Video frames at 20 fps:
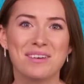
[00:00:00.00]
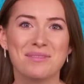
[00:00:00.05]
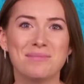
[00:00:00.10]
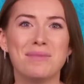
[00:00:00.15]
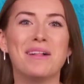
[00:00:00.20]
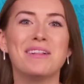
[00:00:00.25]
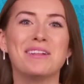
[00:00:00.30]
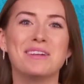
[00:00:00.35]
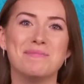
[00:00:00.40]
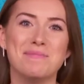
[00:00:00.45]

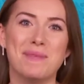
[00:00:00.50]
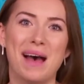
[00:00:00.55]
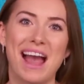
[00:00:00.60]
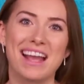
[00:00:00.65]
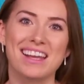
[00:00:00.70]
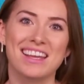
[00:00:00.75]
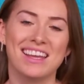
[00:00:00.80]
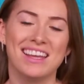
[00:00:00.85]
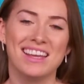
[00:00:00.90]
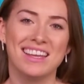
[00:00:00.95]
Welcome
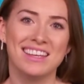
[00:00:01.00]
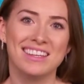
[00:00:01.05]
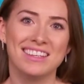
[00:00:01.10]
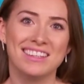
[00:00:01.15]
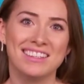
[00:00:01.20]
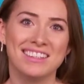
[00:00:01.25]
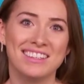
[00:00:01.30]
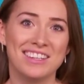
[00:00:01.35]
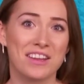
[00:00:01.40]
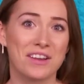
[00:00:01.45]
back.
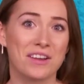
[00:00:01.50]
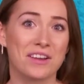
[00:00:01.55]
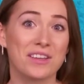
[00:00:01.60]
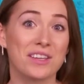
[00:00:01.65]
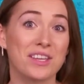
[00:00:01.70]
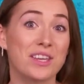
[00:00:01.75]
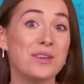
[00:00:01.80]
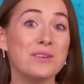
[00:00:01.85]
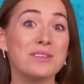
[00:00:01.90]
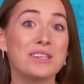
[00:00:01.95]
Look,
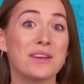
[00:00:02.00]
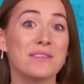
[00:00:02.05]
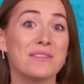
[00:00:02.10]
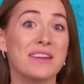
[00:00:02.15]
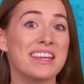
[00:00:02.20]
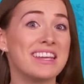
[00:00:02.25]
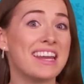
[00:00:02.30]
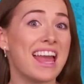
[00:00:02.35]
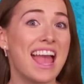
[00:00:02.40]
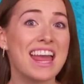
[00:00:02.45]
you don't
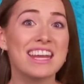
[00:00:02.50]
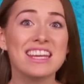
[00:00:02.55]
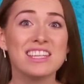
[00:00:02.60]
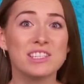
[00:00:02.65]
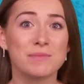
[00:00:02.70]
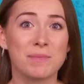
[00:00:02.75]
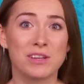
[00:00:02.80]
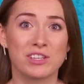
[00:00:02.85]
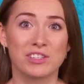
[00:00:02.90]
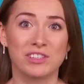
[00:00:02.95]
need any
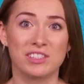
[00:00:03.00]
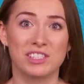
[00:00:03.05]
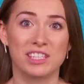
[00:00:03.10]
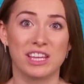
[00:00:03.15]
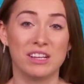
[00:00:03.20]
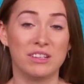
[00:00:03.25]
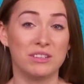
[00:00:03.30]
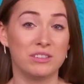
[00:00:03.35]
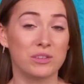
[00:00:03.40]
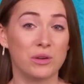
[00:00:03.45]
special
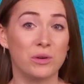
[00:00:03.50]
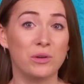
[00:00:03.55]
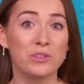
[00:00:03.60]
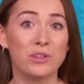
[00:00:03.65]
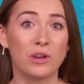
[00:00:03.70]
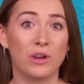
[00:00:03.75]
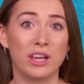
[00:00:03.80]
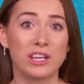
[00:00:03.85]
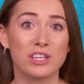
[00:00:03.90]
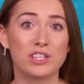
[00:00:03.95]
skills or
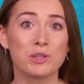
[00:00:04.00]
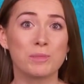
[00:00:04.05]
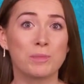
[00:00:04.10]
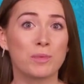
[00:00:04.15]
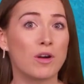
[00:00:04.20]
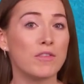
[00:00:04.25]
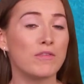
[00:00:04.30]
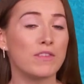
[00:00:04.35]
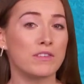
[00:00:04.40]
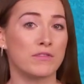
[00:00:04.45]
knowledge to
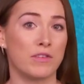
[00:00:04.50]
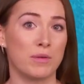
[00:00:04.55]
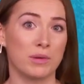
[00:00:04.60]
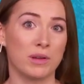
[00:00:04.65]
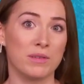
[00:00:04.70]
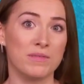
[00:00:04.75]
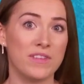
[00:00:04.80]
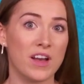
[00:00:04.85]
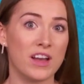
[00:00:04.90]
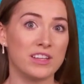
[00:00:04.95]
profit from
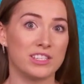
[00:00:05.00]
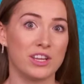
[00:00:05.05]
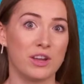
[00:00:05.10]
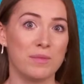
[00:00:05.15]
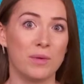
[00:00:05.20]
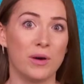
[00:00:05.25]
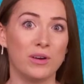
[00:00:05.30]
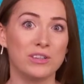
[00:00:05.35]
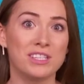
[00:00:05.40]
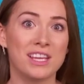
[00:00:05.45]

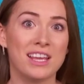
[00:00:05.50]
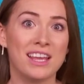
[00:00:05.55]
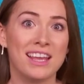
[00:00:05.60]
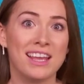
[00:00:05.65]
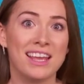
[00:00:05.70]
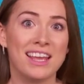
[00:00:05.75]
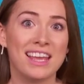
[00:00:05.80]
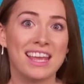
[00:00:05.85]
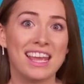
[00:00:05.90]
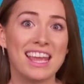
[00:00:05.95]
Conversiobot.
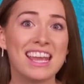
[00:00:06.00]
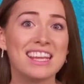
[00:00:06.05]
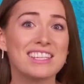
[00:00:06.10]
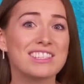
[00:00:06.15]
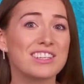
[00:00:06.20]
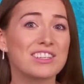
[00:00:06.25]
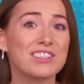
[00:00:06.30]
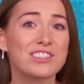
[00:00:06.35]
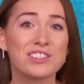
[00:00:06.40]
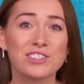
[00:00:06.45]

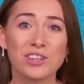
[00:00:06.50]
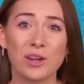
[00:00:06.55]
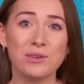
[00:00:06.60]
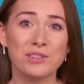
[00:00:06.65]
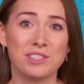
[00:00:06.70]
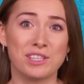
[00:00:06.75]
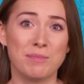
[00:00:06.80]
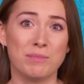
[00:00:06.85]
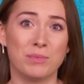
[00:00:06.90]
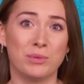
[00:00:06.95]
It's so
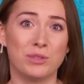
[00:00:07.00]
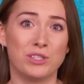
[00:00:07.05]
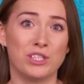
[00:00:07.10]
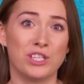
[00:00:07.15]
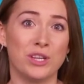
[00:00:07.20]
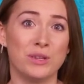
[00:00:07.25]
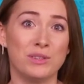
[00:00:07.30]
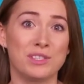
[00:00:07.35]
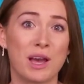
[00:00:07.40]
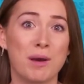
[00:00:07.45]
simple to
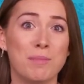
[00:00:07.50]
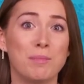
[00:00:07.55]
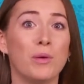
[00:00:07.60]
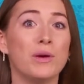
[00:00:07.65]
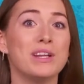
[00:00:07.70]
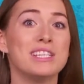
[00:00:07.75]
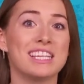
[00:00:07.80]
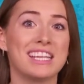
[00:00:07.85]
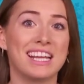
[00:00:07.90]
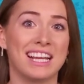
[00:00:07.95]
use our
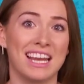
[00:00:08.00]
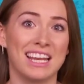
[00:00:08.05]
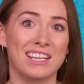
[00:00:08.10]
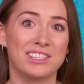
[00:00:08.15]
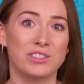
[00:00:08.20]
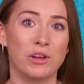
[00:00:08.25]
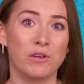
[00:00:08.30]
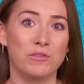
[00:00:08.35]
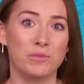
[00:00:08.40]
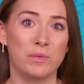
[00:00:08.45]
point-and-click
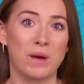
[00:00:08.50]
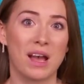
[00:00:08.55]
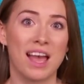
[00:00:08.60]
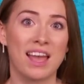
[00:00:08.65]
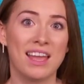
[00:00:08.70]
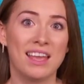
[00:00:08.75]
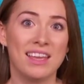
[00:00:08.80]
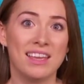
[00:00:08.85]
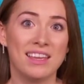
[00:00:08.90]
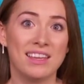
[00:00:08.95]

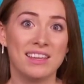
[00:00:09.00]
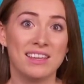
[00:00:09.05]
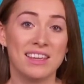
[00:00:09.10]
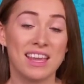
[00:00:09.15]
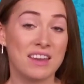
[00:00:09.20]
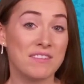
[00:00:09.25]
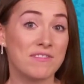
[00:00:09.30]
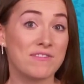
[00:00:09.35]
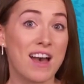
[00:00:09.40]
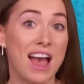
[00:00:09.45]
software.
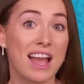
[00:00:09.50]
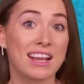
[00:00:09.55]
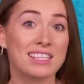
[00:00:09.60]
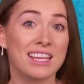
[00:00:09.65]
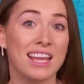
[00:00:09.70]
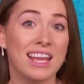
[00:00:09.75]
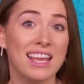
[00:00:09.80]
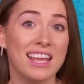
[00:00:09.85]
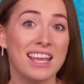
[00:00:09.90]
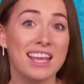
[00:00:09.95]
In
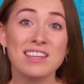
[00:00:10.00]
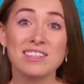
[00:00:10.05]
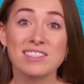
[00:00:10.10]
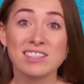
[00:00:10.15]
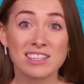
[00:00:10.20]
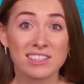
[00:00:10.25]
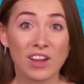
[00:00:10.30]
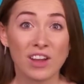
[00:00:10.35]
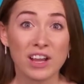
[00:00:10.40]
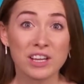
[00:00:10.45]
fact, it's
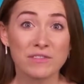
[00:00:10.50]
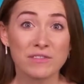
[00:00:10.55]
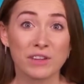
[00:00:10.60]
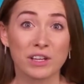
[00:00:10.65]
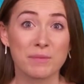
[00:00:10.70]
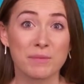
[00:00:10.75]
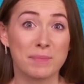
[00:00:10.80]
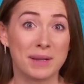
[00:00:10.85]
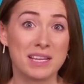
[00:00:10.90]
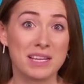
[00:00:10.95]
designed for
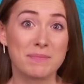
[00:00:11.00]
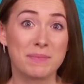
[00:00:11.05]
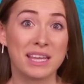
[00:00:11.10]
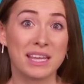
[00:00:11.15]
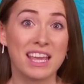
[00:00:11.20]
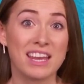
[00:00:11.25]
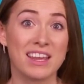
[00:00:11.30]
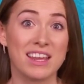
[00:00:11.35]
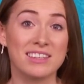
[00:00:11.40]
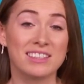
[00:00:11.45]
complete
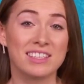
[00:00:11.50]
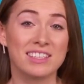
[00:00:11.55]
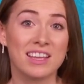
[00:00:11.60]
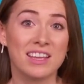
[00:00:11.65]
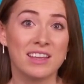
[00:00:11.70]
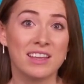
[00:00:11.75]
beginners.